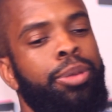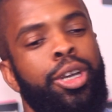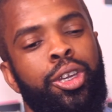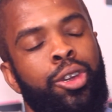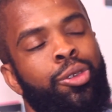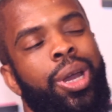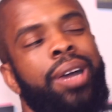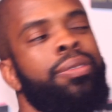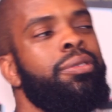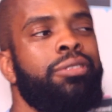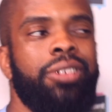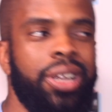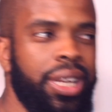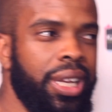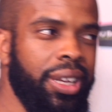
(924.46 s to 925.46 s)
But you haven't
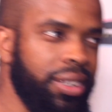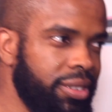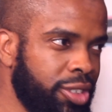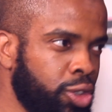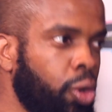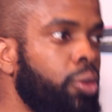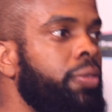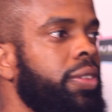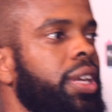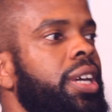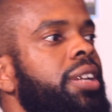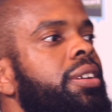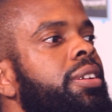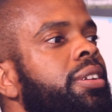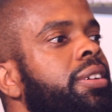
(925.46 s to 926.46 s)
really solved it,
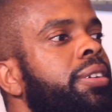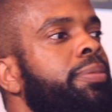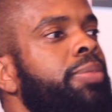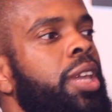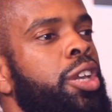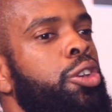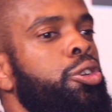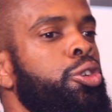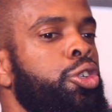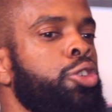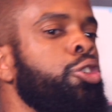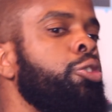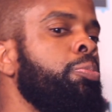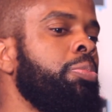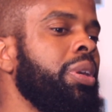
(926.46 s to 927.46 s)
and you
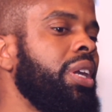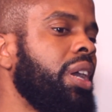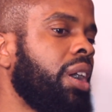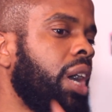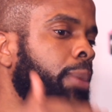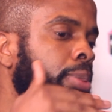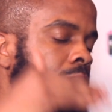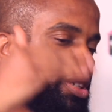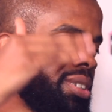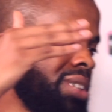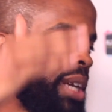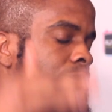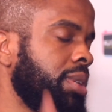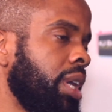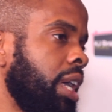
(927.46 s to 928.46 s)
should be a couple of
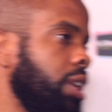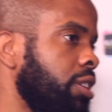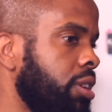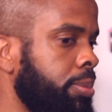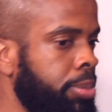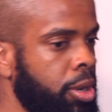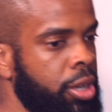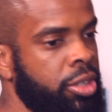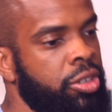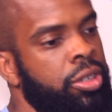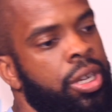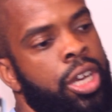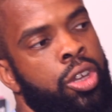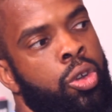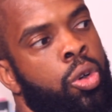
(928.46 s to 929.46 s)
steps ahead of the person
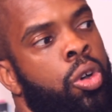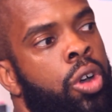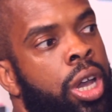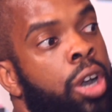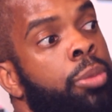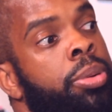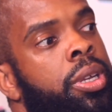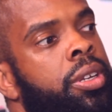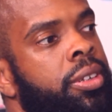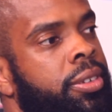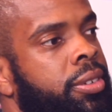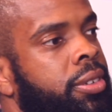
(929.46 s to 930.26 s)
that you're helping.